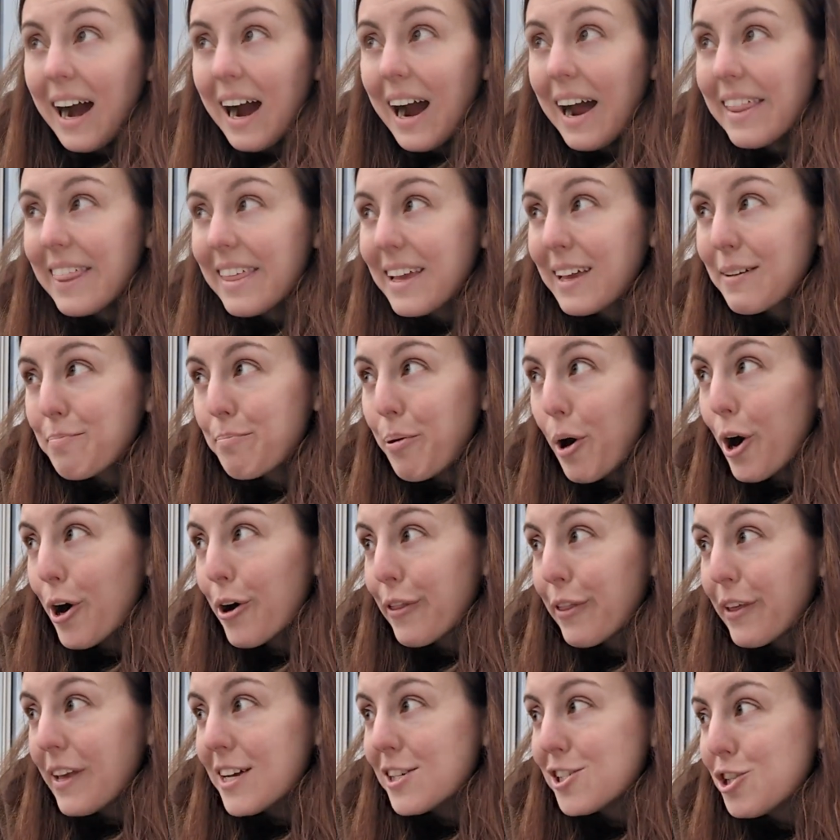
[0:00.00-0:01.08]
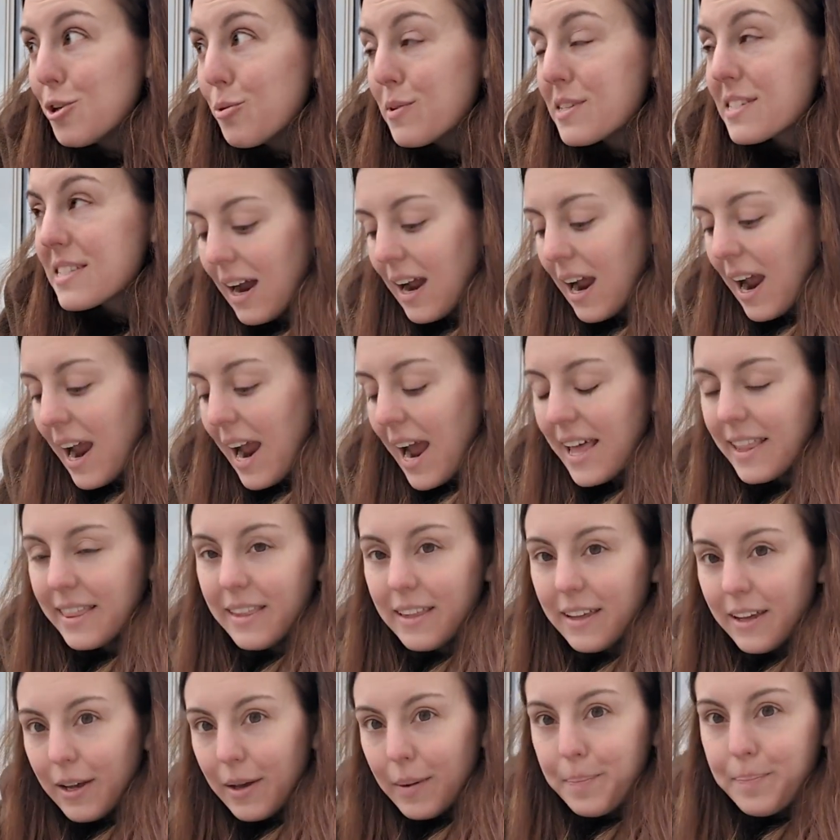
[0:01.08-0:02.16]
I think part of the issue was I had
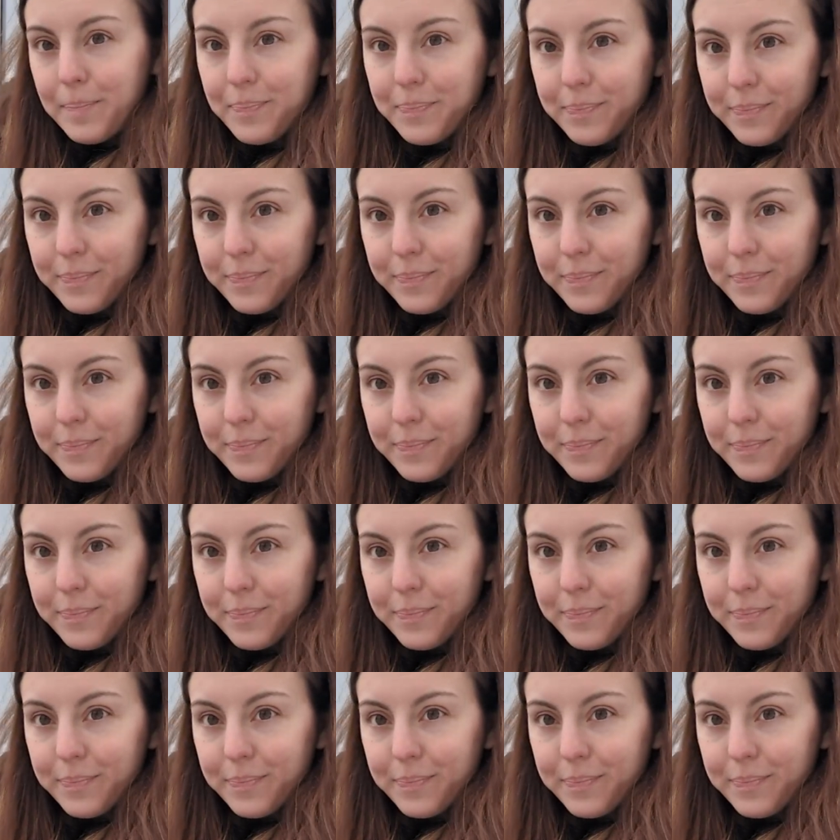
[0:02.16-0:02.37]
the